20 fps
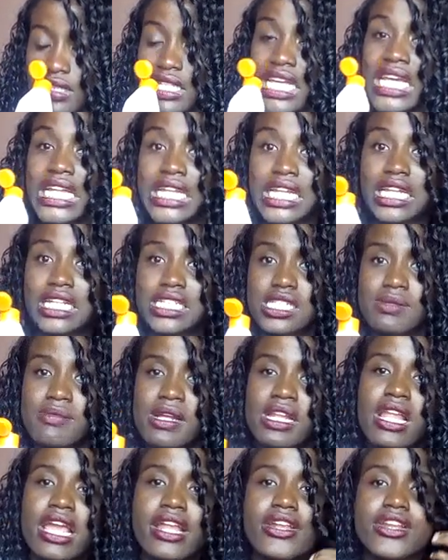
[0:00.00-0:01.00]
They really
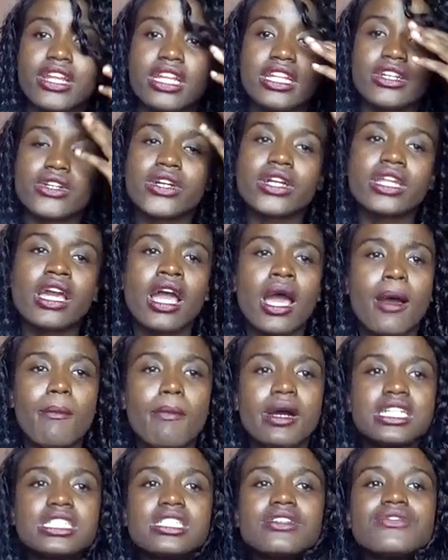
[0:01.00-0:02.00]
smell really good.
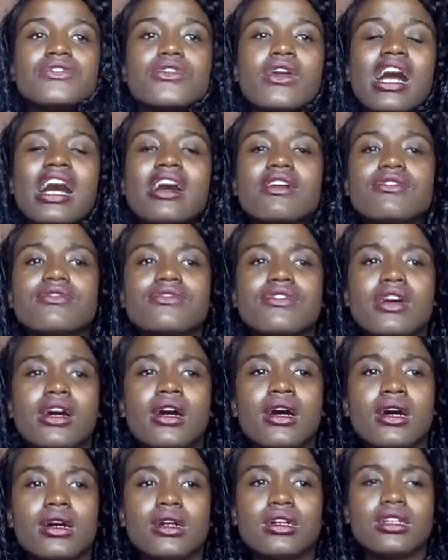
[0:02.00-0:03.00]
But if you
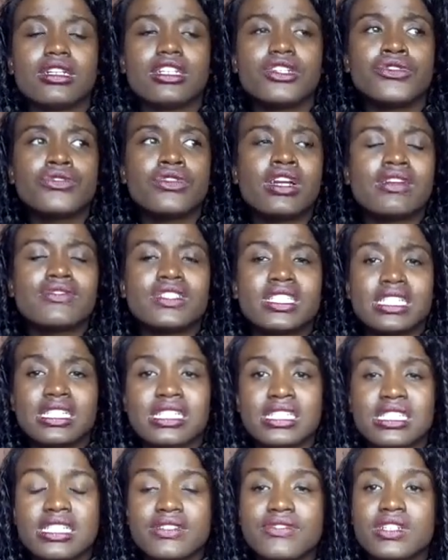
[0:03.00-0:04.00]
have
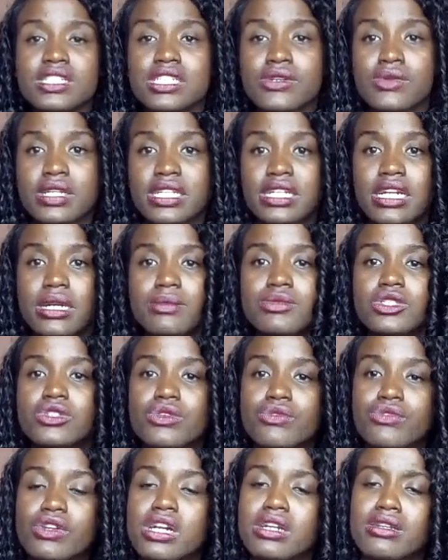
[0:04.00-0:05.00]
sensitivity when it
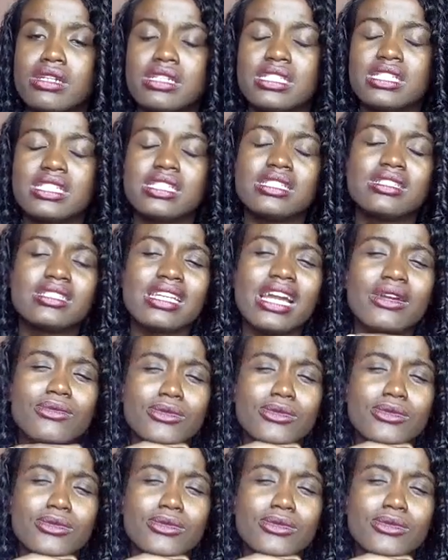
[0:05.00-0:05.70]
comes to fragrances,